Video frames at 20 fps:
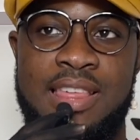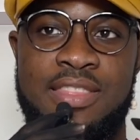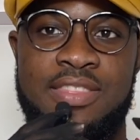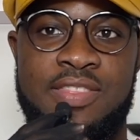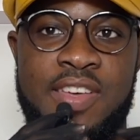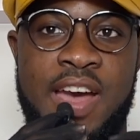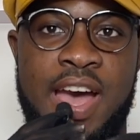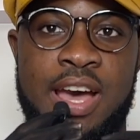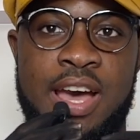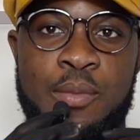
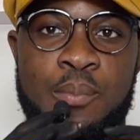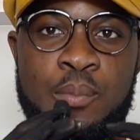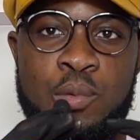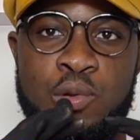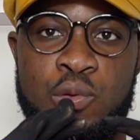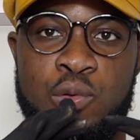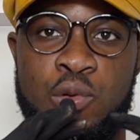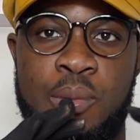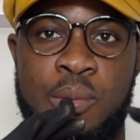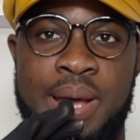that
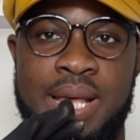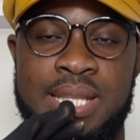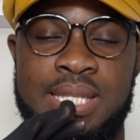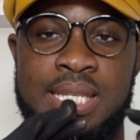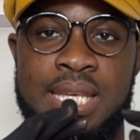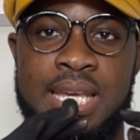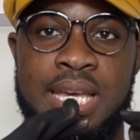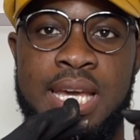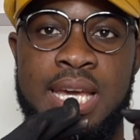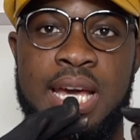
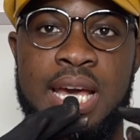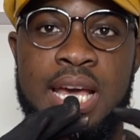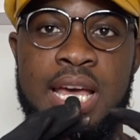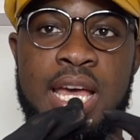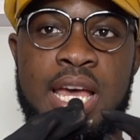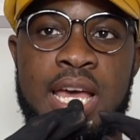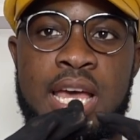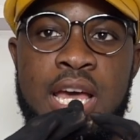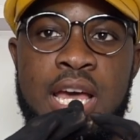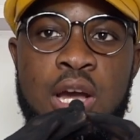monochromatic
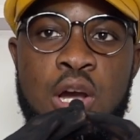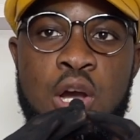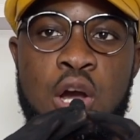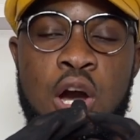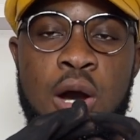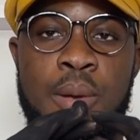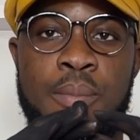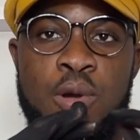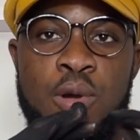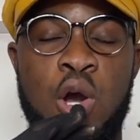
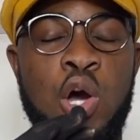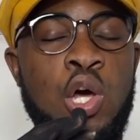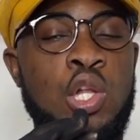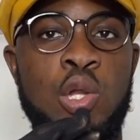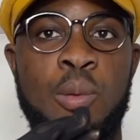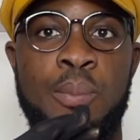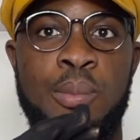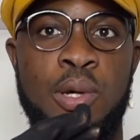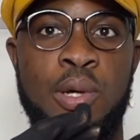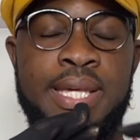
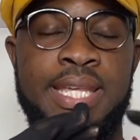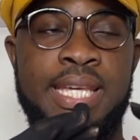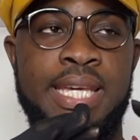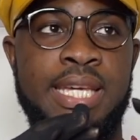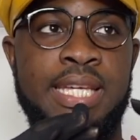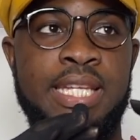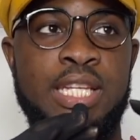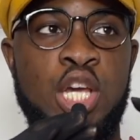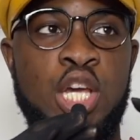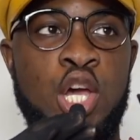color
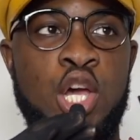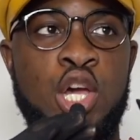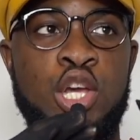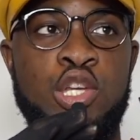blocking